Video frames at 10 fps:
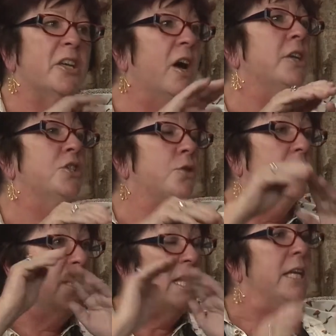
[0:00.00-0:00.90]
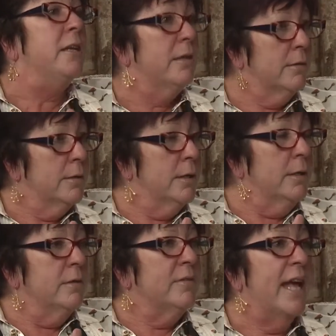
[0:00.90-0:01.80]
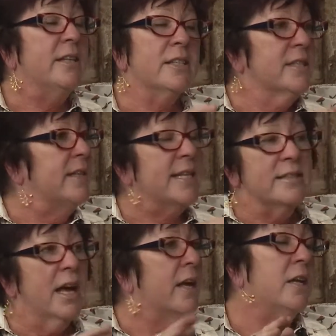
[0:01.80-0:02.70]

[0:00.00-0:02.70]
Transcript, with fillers: touch the need. Yeah. That does, that's not